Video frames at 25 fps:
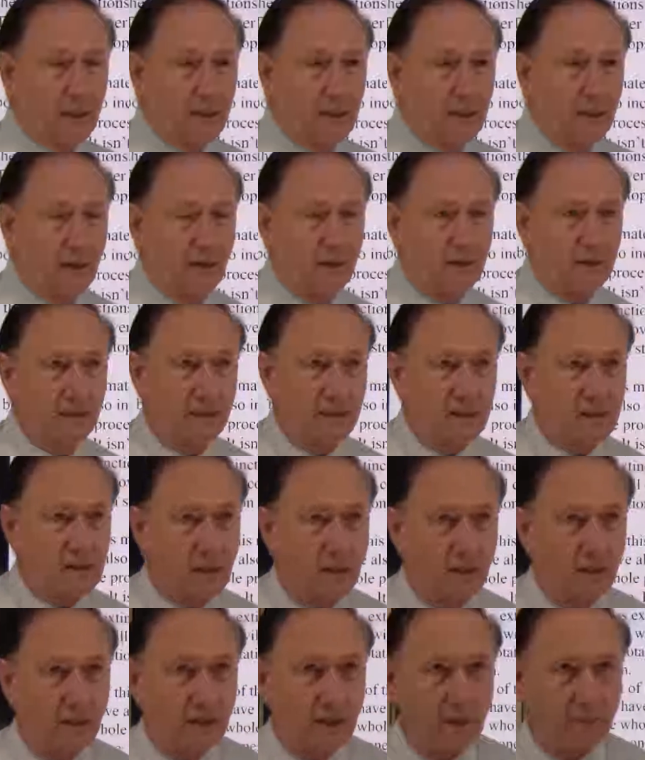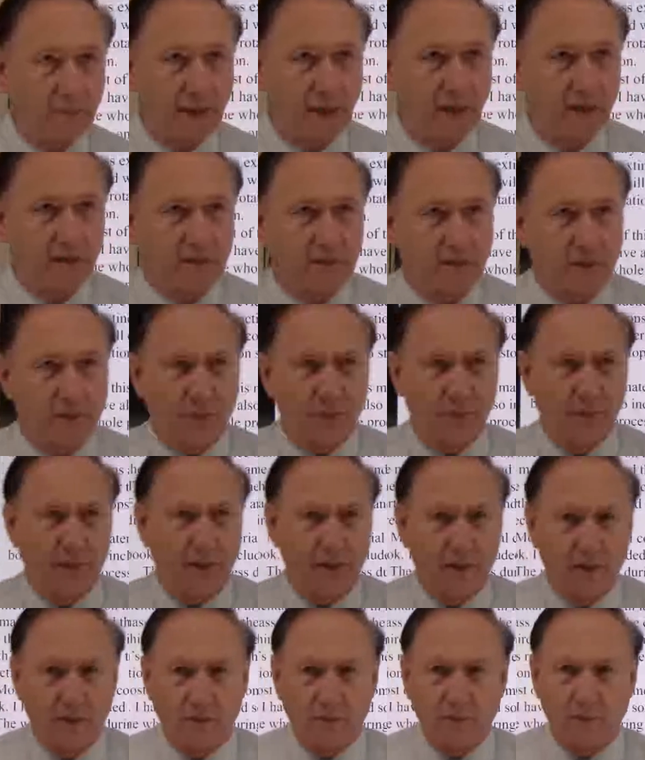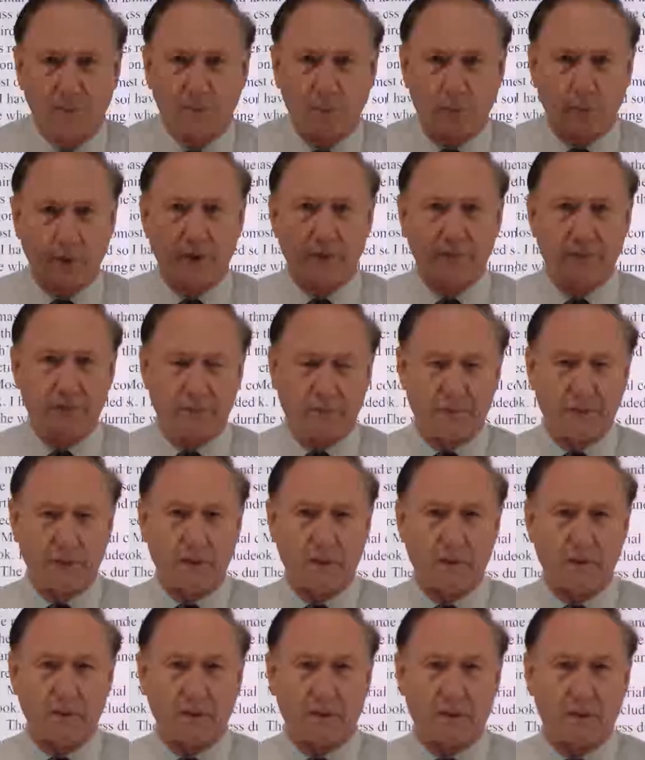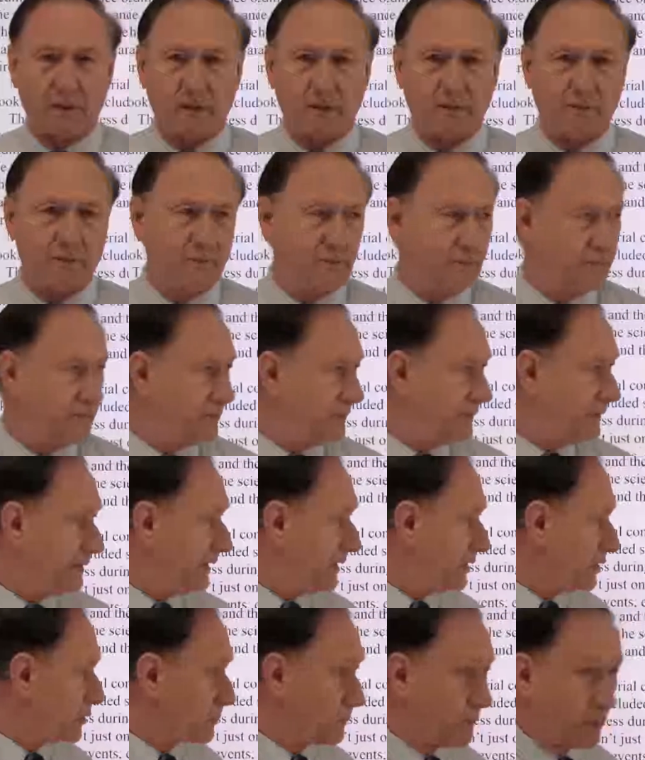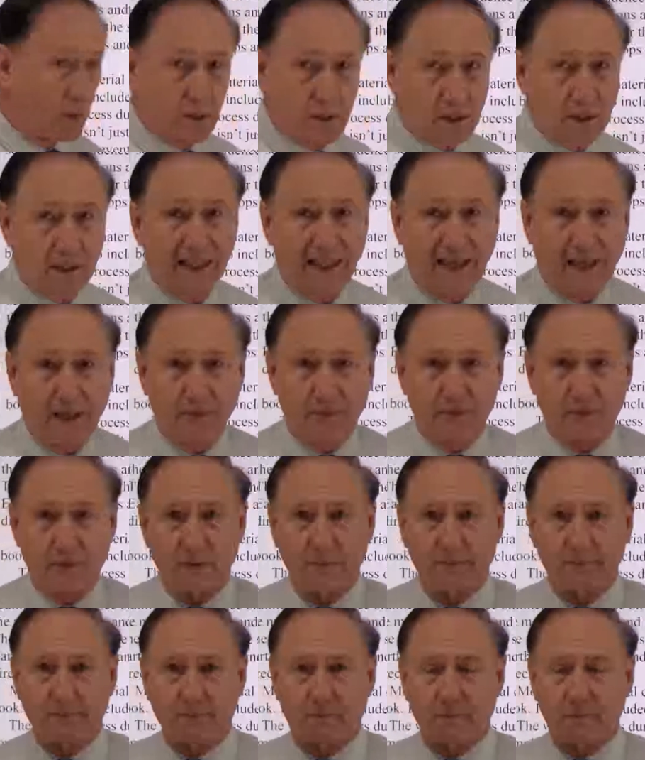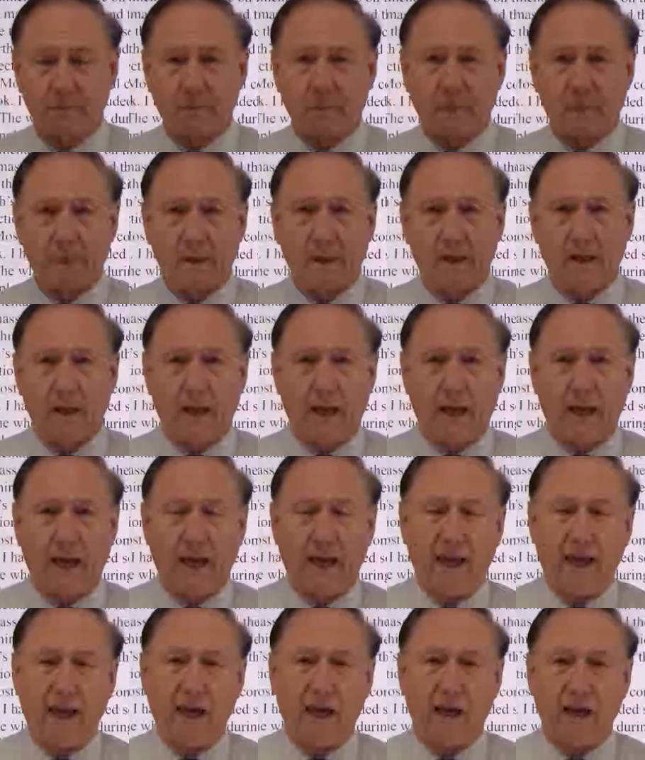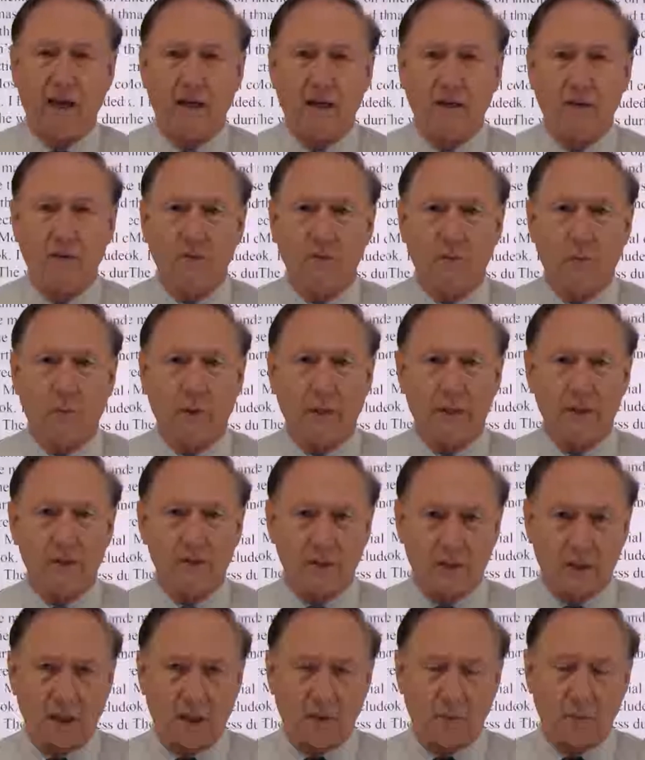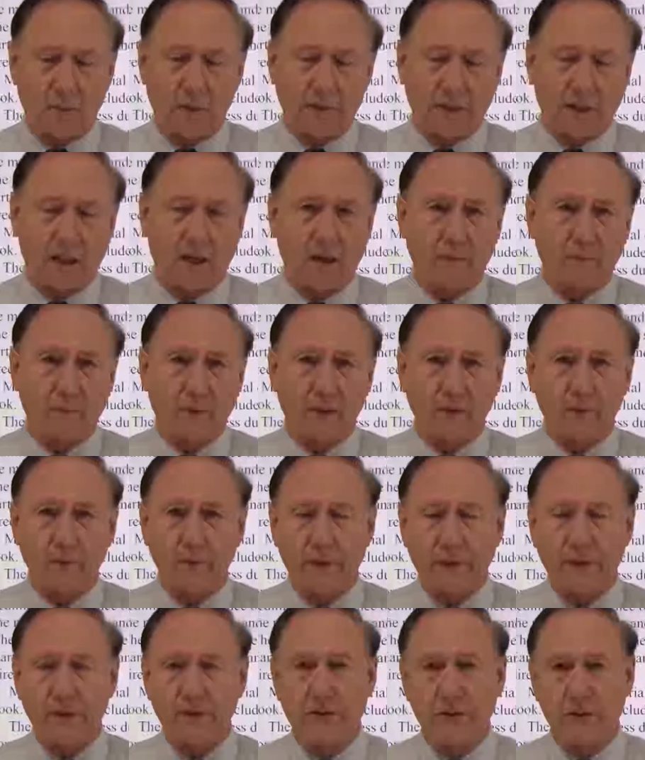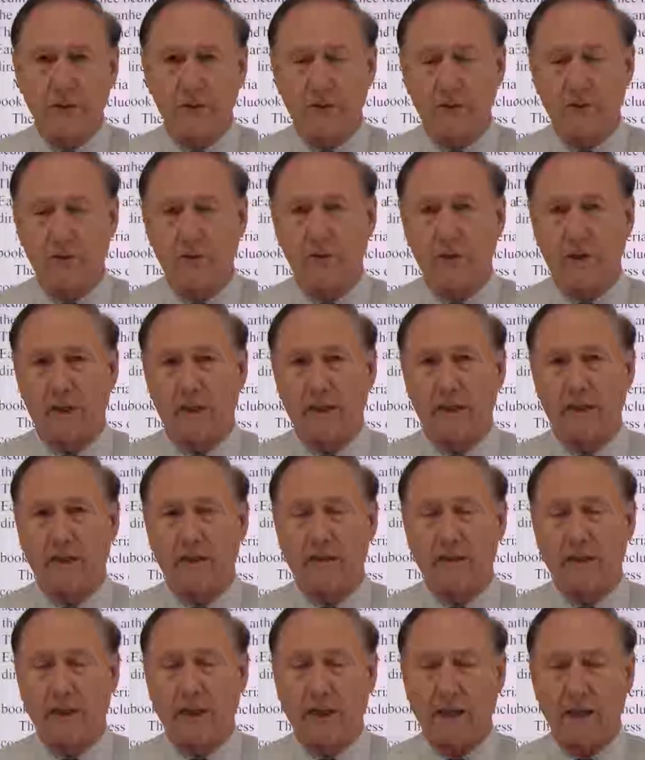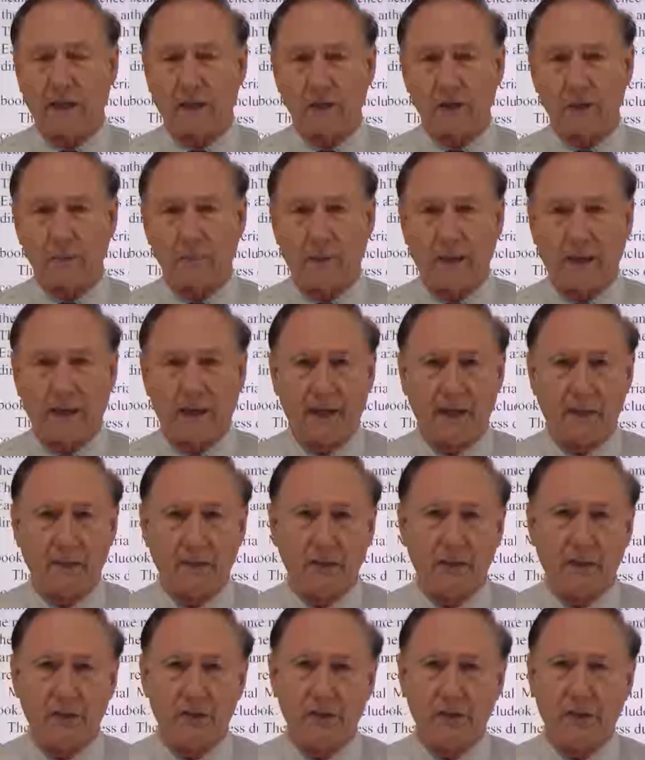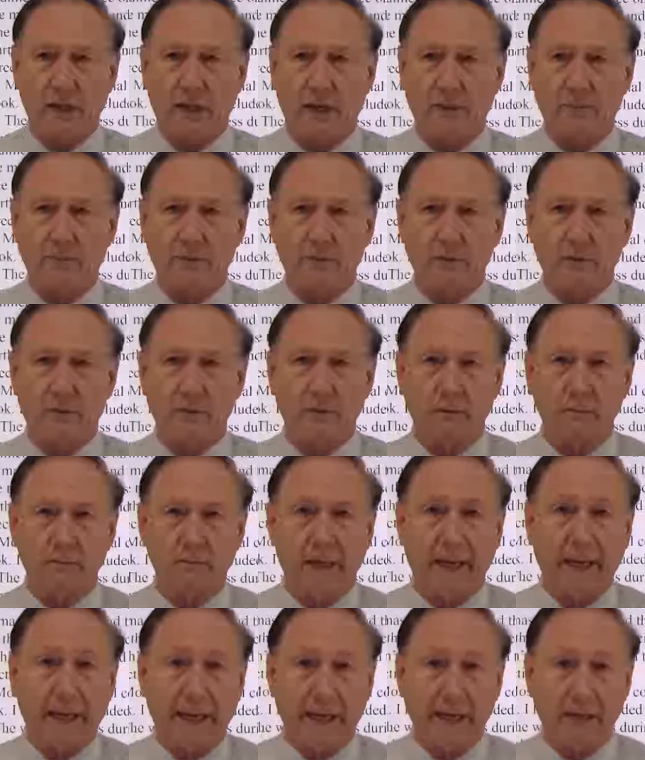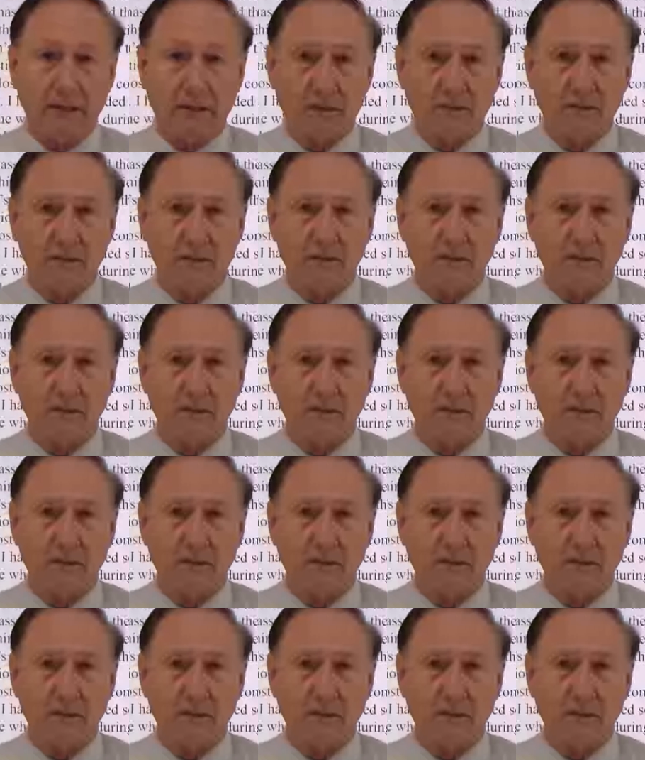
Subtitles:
Now, there's only about 340 or 50 of these books left. And when it's done with, I'm going to redo and expand the chapter 8